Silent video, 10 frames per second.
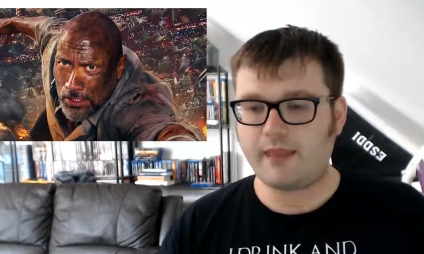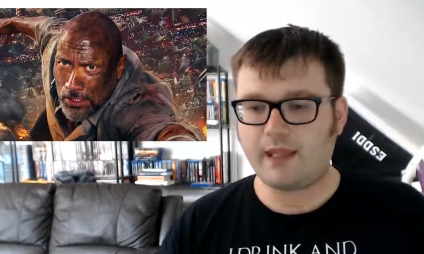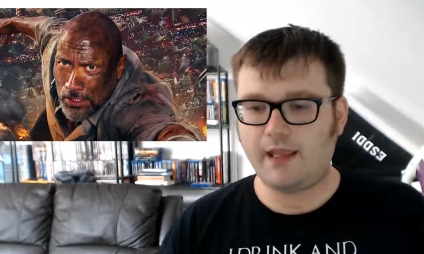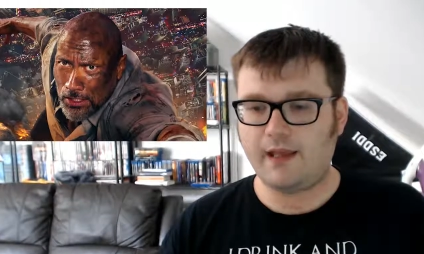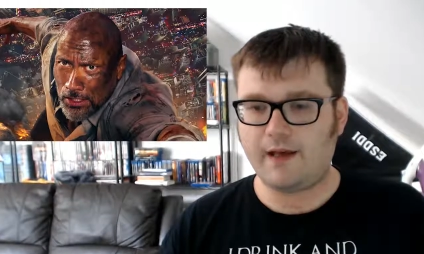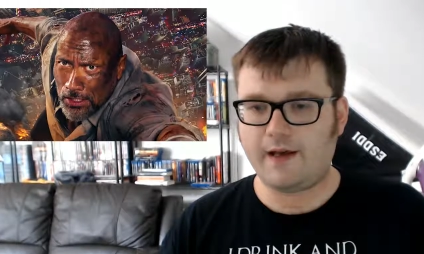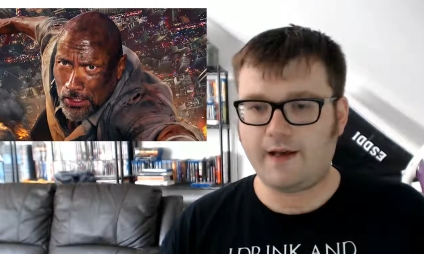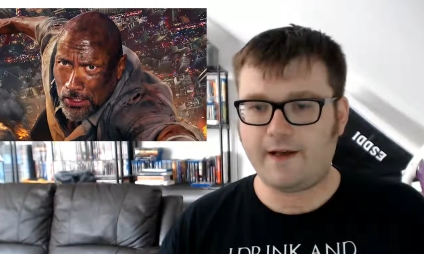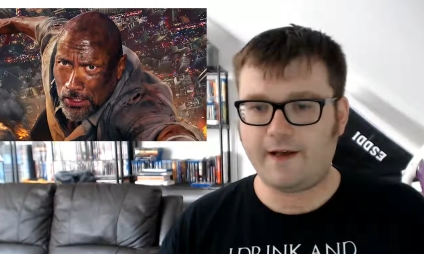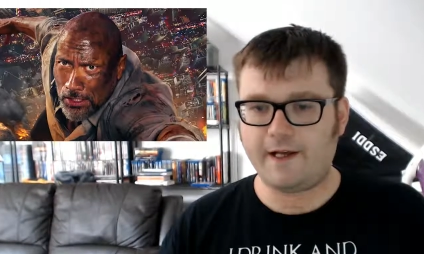
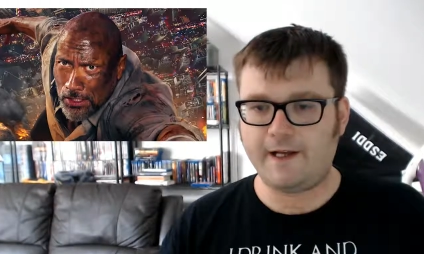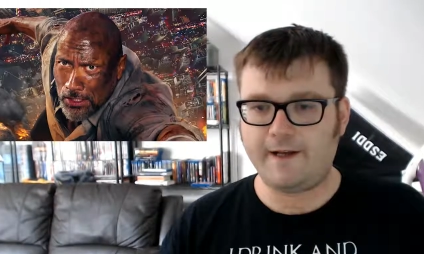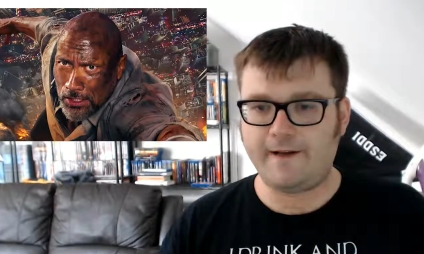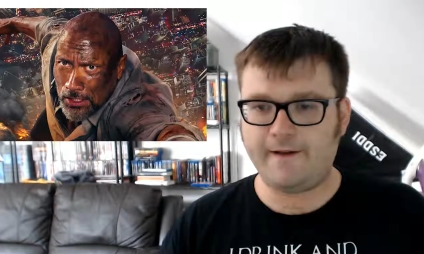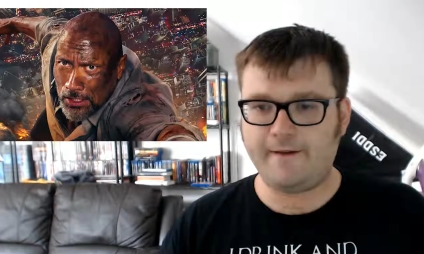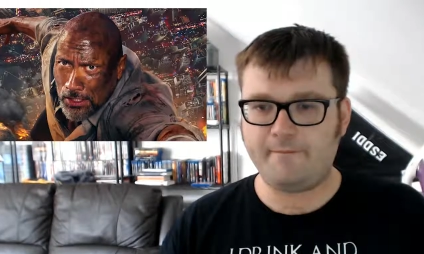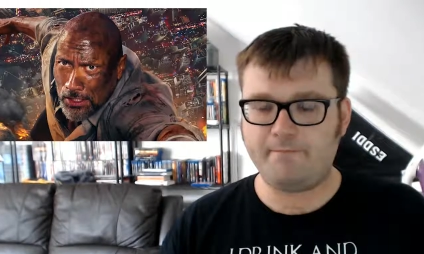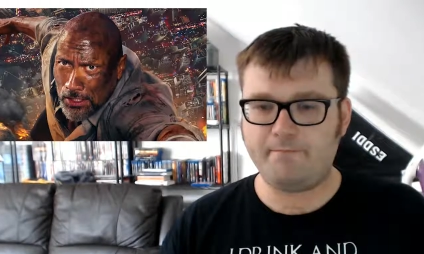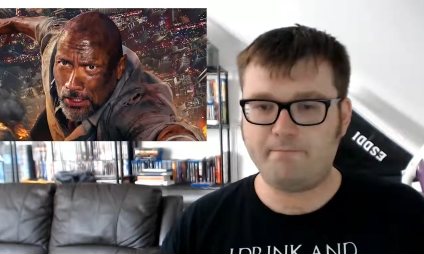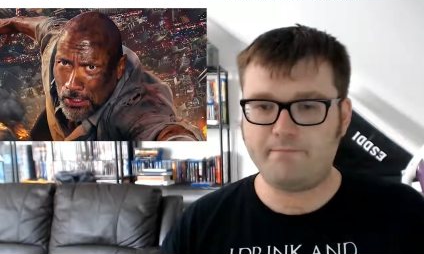
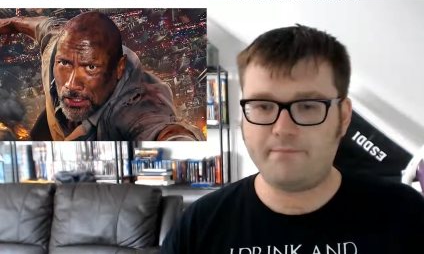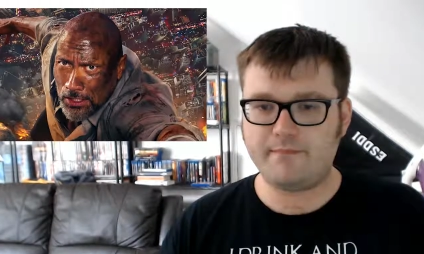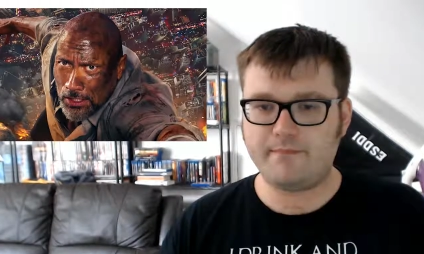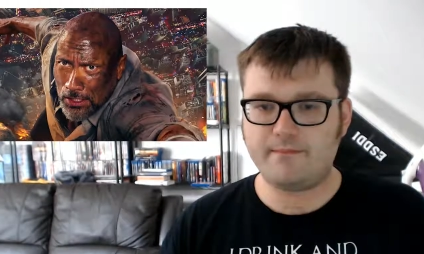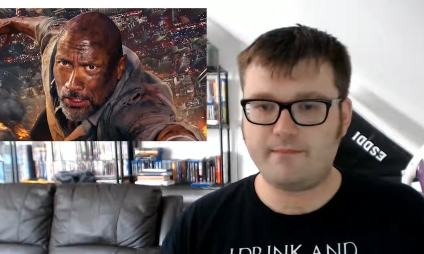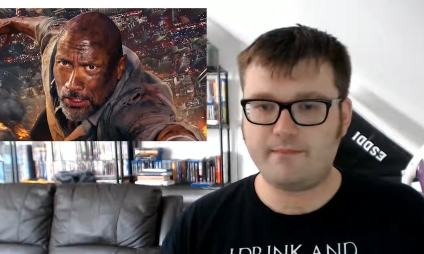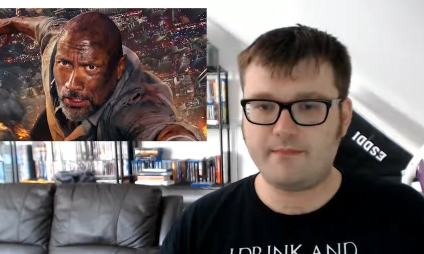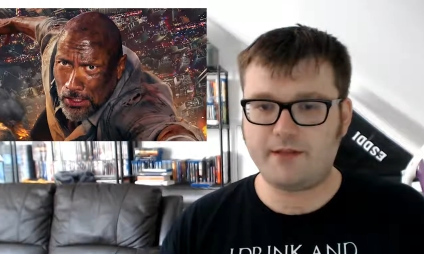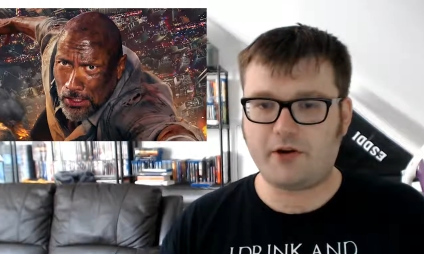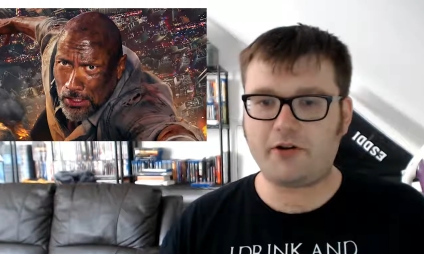Speaker 1: Gotta
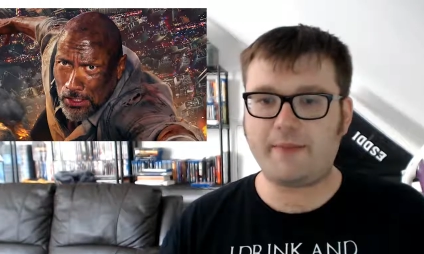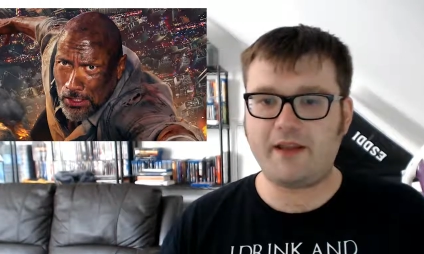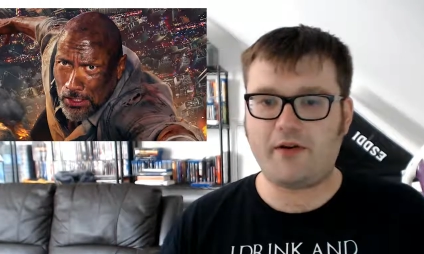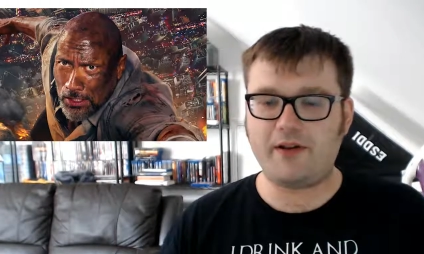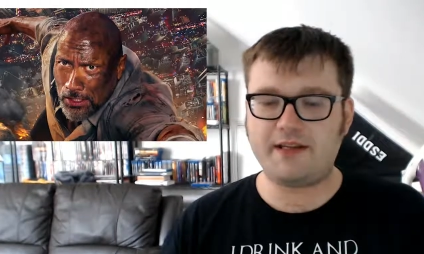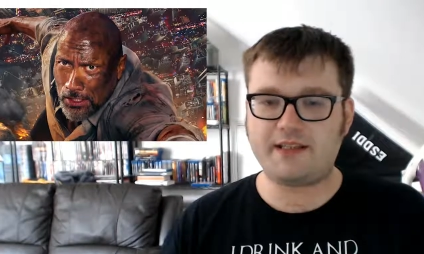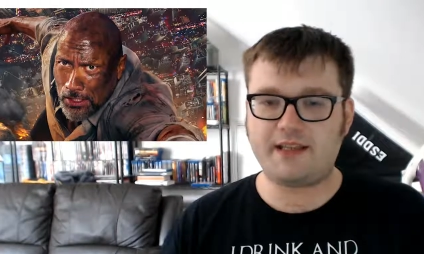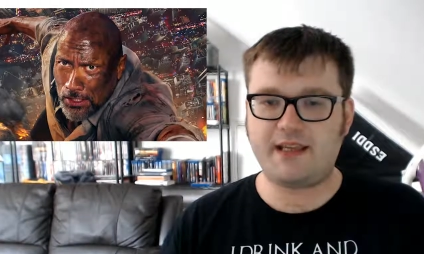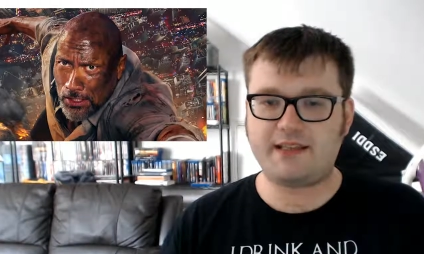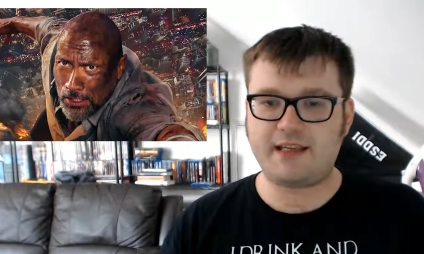be honest,
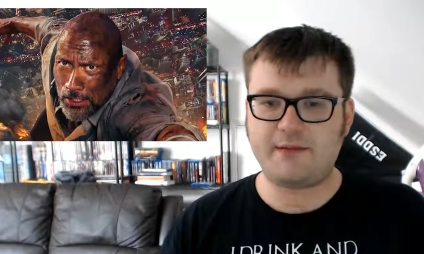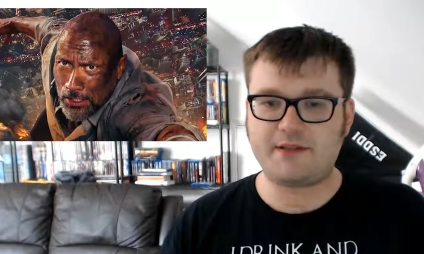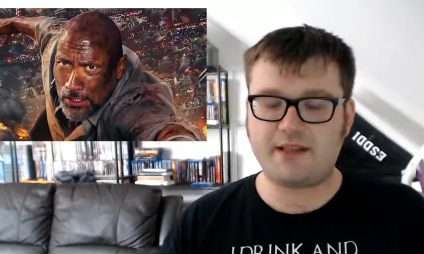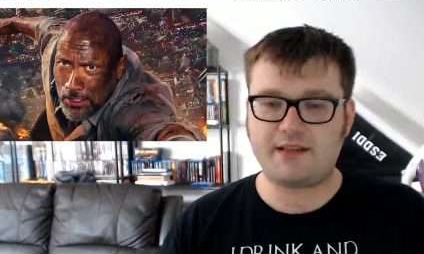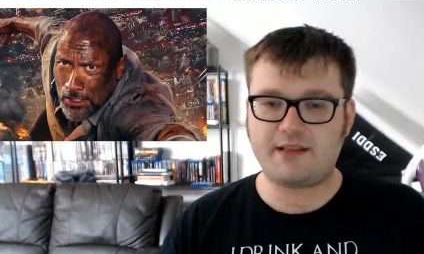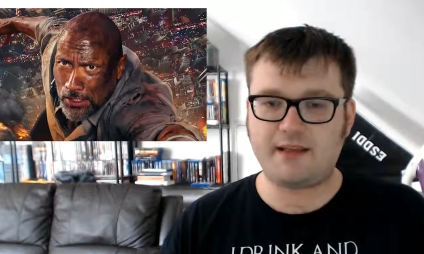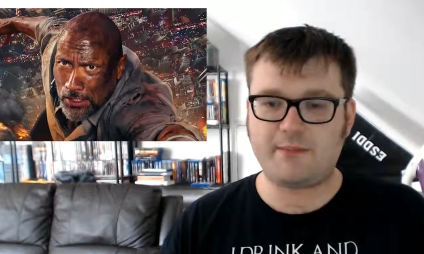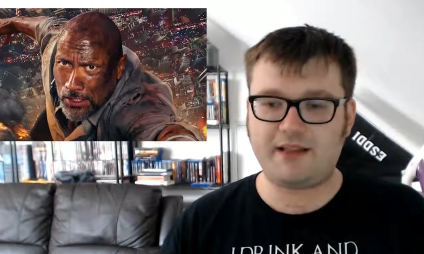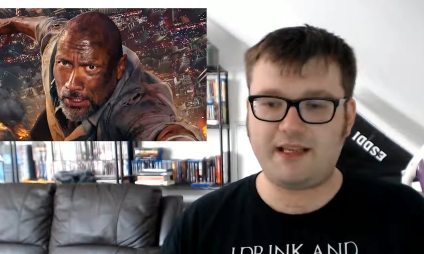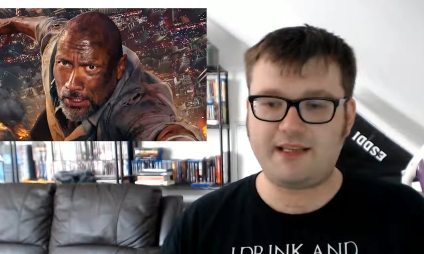it seems that the
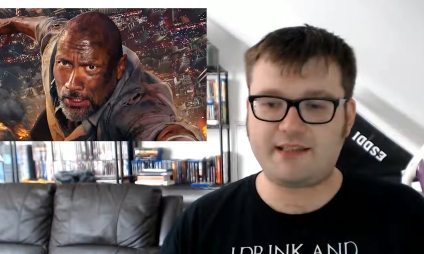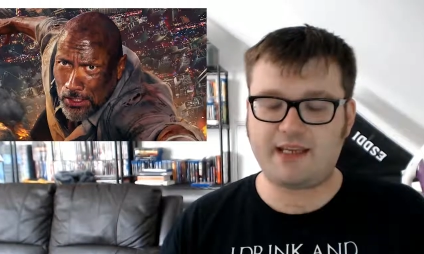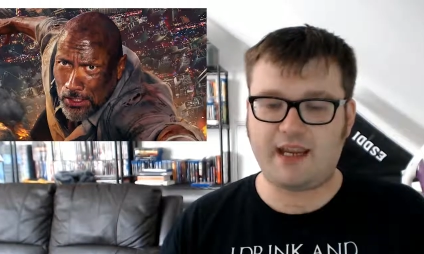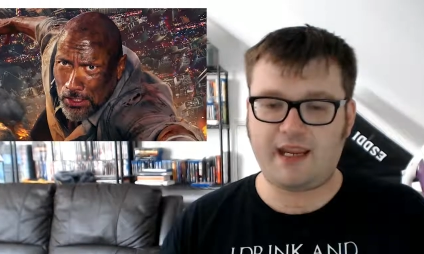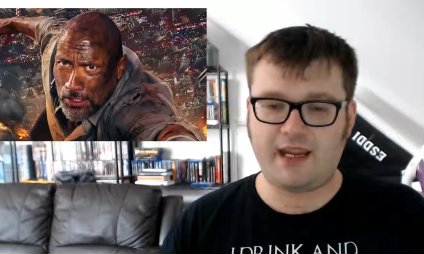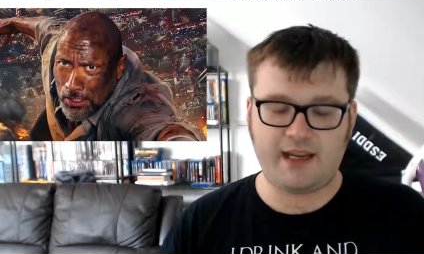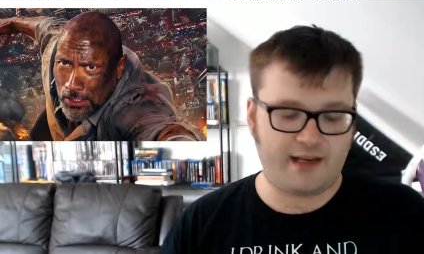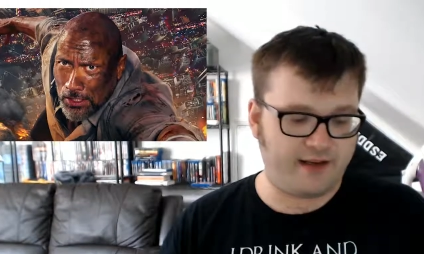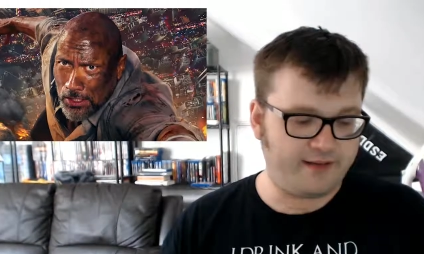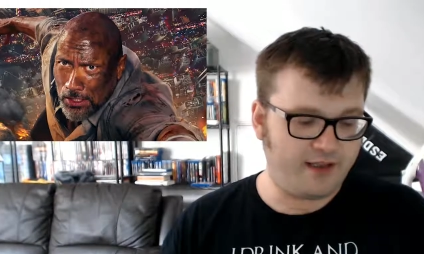police
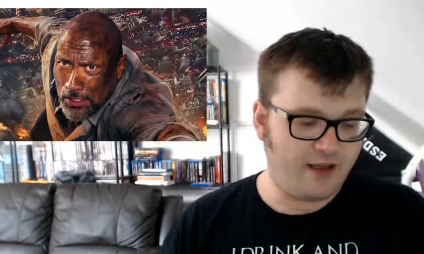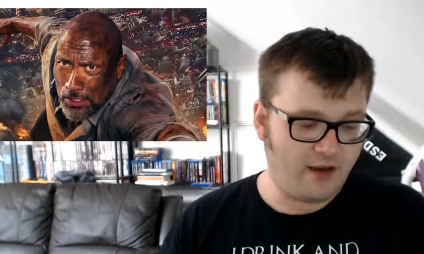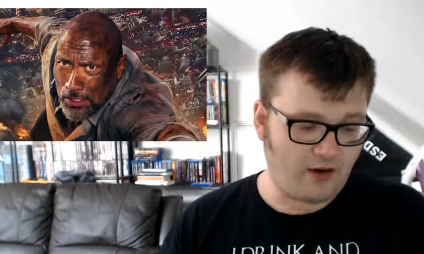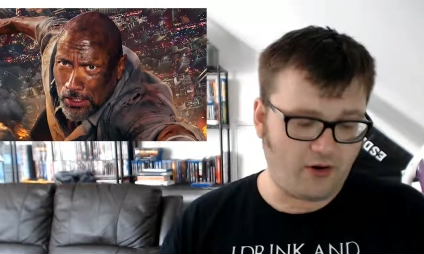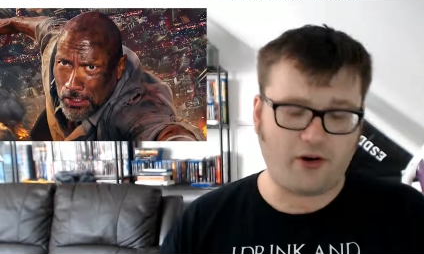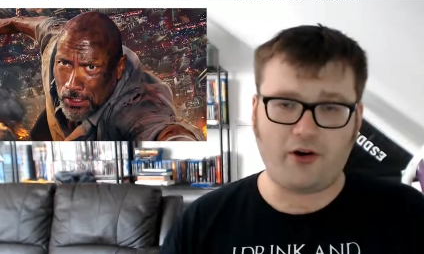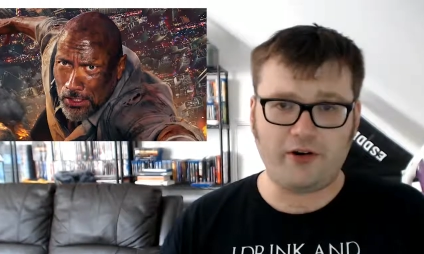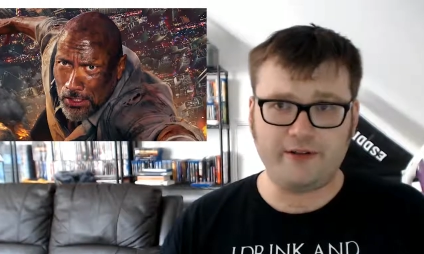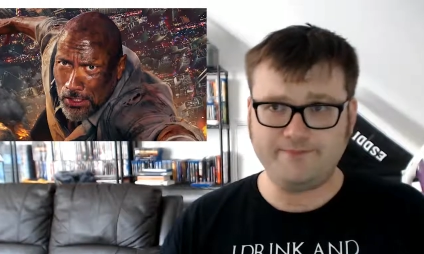in Hong Kong